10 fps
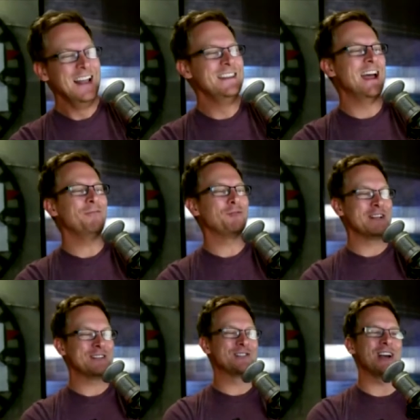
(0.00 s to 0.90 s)

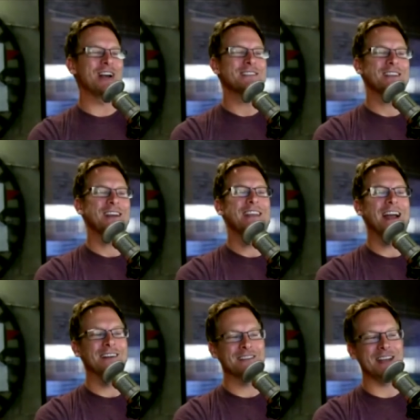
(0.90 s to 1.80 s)
Netflix just nice.
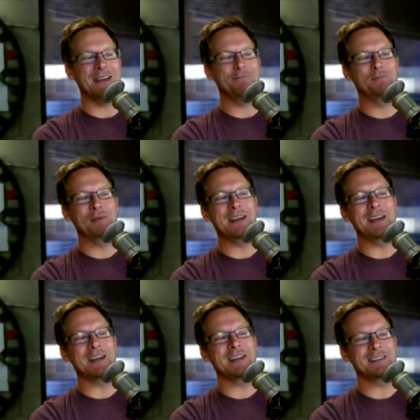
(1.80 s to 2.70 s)
announced a
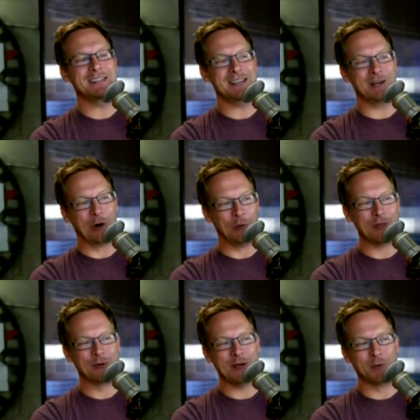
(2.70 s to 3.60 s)
big deal
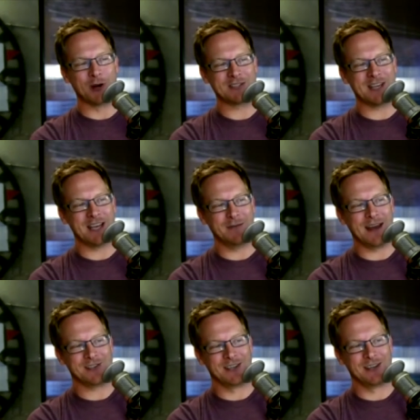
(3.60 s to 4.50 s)
with DreamWorks
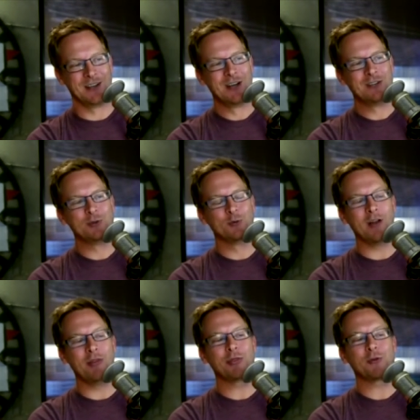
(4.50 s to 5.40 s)
Animation to
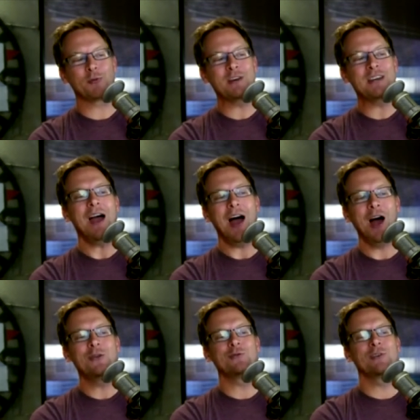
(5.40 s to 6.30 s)
run
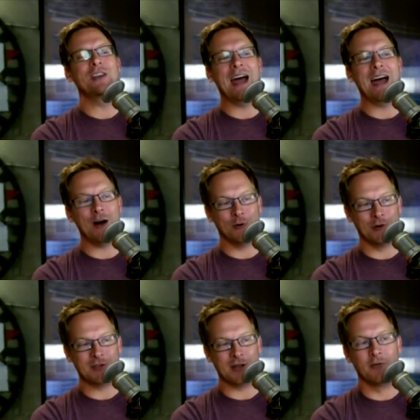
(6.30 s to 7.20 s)
300
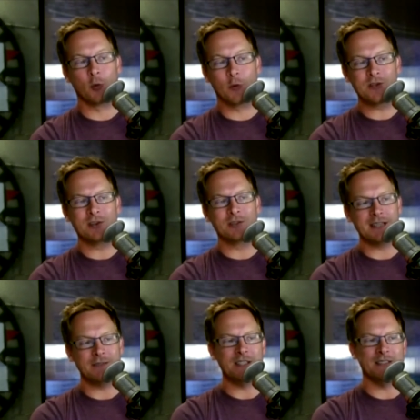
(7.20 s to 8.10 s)
hours of original
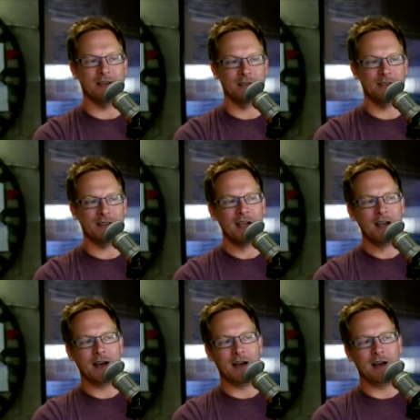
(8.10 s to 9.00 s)
TV series
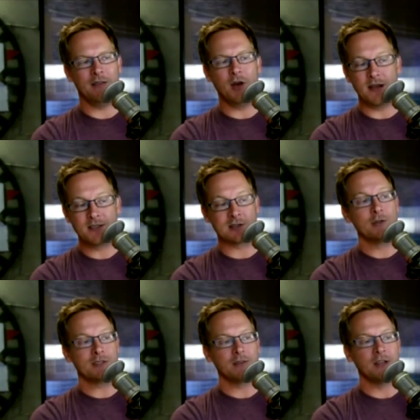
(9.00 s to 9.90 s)
uh,
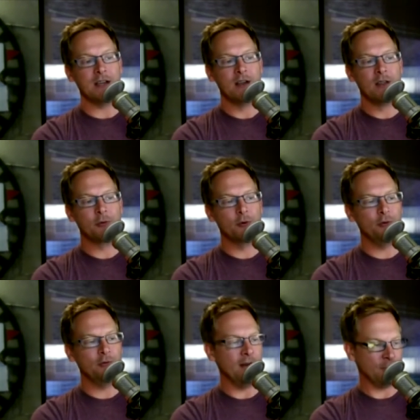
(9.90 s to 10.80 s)
exclusively
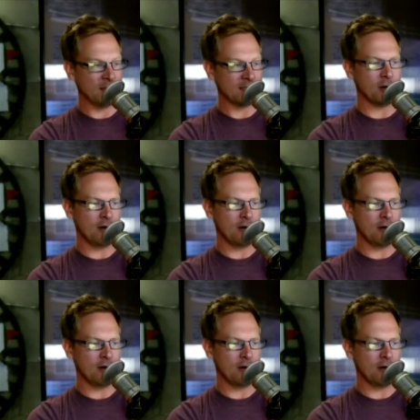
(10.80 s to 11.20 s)
through Netflix.